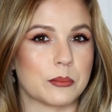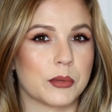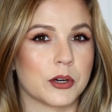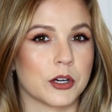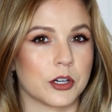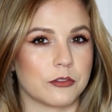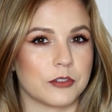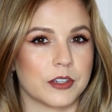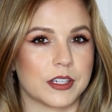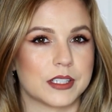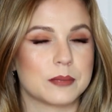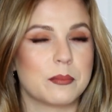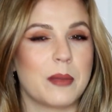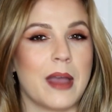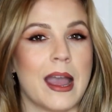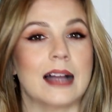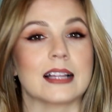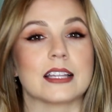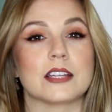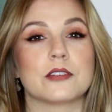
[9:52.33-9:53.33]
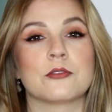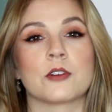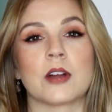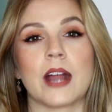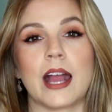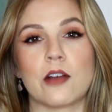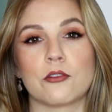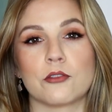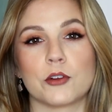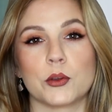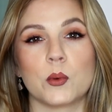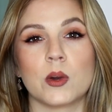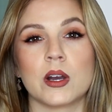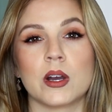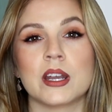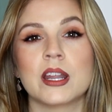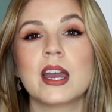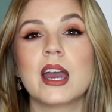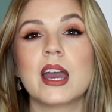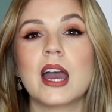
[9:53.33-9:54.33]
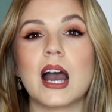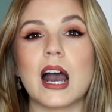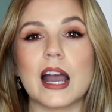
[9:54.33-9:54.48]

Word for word: perfect palette for everyone,